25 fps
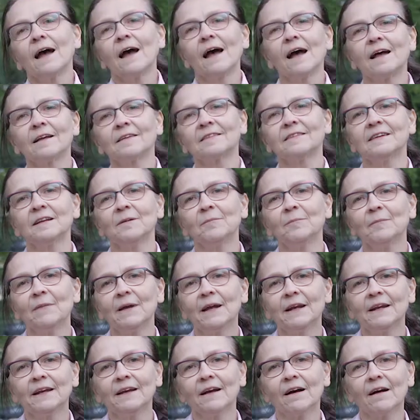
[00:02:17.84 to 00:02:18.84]
As in
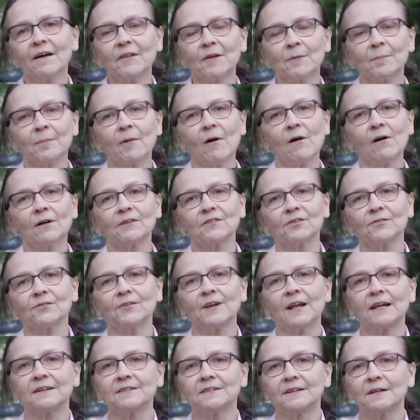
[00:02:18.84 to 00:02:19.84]
many other parts of
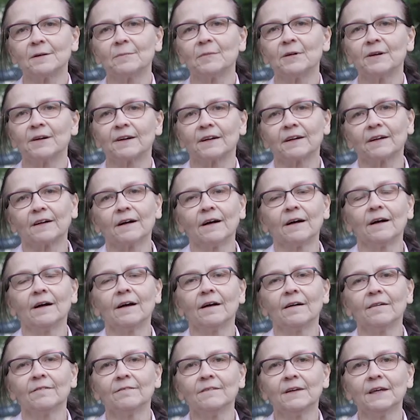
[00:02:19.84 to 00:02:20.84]
Latin America,
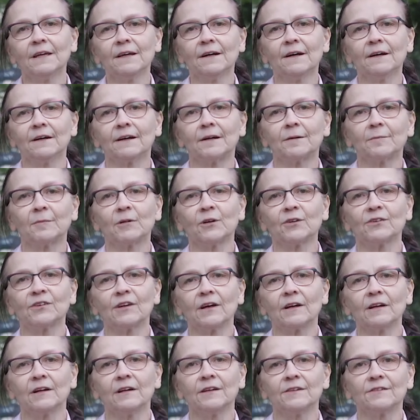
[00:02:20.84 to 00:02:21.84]

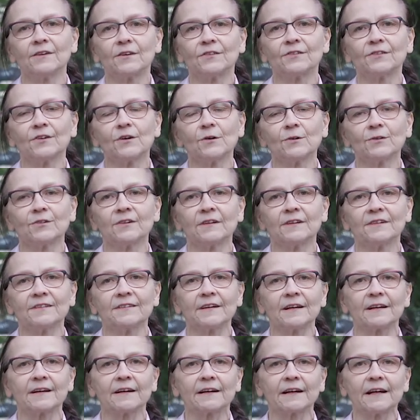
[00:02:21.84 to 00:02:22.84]
Villahermosa is a socially
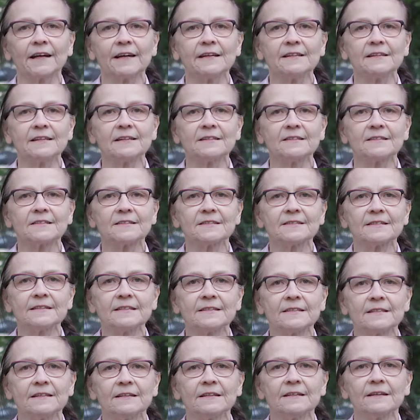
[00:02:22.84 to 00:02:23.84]
segregated
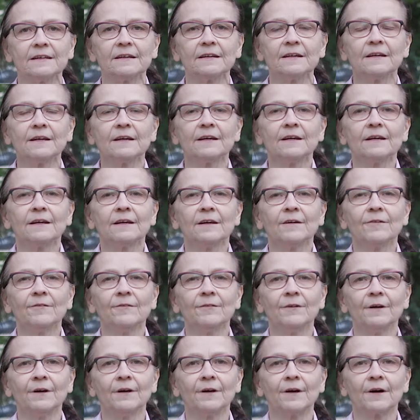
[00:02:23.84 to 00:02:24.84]
city
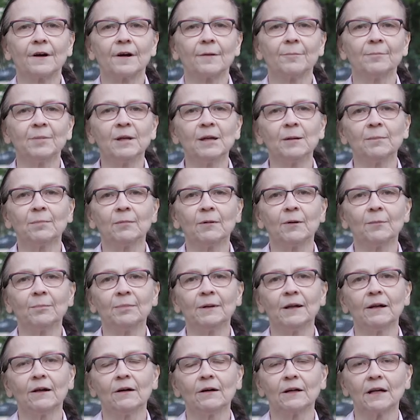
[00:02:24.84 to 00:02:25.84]
where people
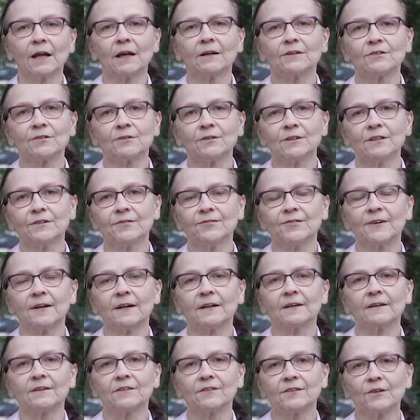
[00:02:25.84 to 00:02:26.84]
belonging to
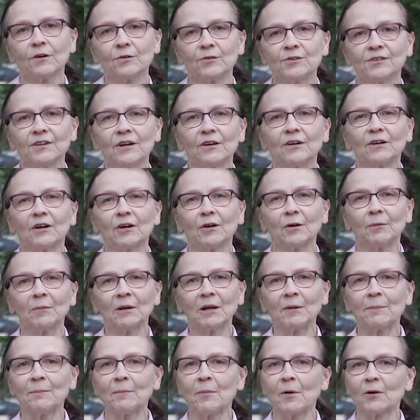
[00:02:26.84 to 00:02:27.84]
different
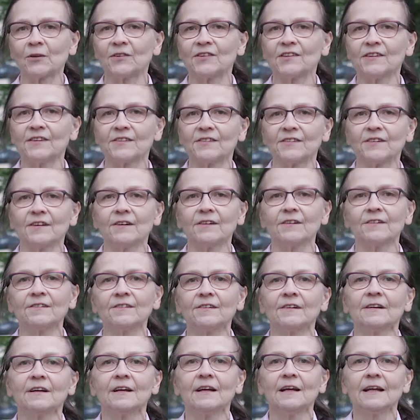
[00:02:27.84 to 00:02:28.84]
socioeconomic
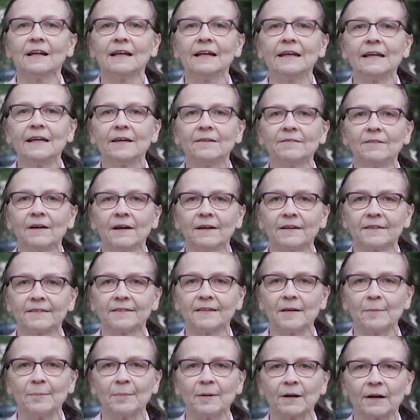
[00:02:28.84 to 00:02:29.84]
positions live
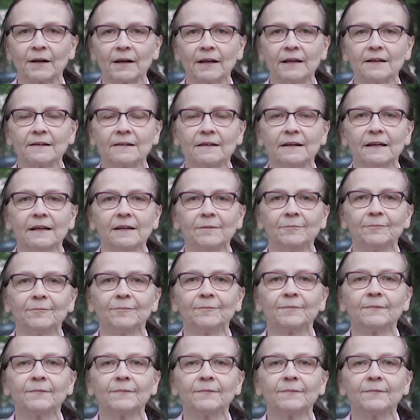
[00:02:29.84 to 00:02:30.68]
separately.